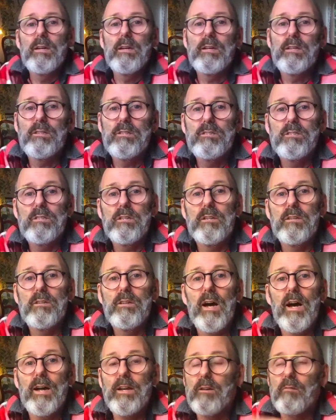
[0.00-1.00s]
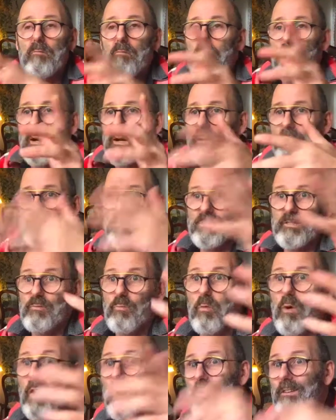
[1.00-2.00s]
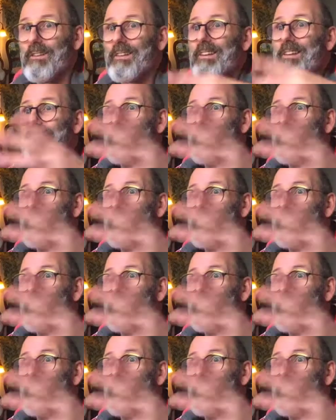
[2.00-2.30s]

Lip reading: is 9 and 1 is 1.